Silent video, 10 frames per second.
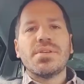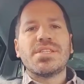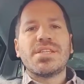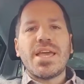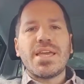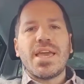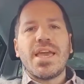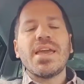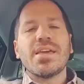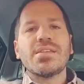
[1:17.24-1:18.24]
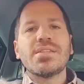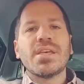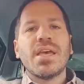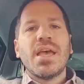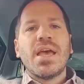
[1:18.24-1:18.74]
mistake
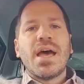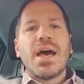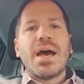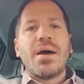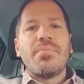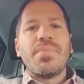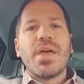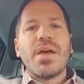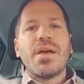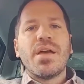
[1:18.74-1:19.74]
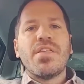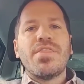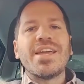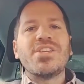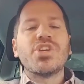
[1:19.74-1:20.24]
is
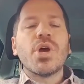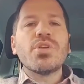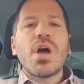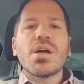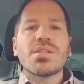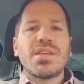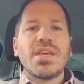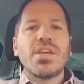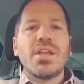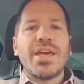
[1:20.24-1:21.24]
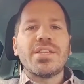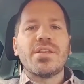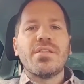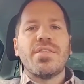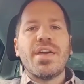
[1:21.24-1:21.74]
they don't
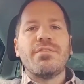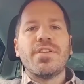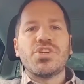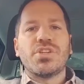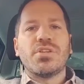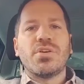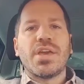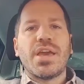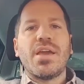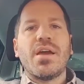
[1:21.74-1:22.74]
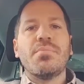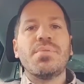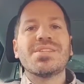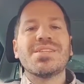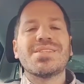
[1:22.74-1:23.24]
articulate their vision. Okay, a
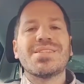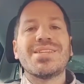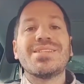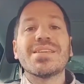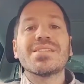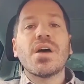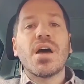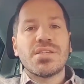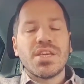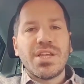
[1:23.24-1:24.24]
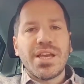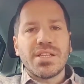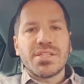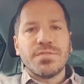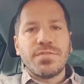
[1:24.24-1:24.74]
business that doesn't
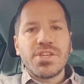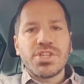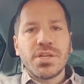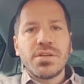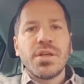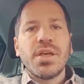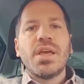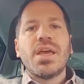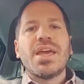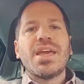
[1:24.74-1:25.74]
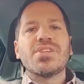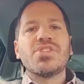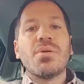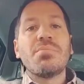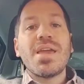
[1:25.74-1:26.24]
articulate its vision
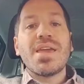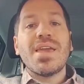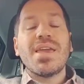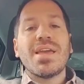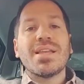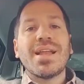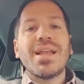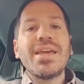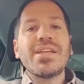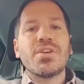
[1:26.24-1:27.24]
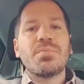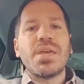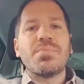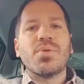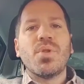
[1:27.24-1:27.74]
is not making it clear to
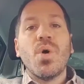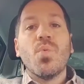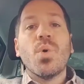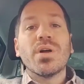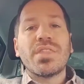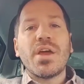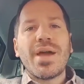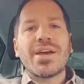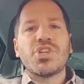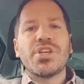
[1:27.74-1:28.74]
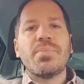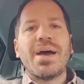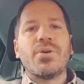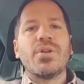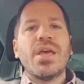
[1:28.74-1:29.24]
people what they're actually
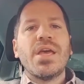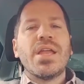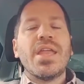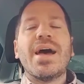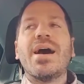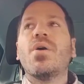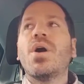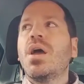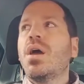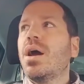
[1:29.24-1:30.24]
about. Now,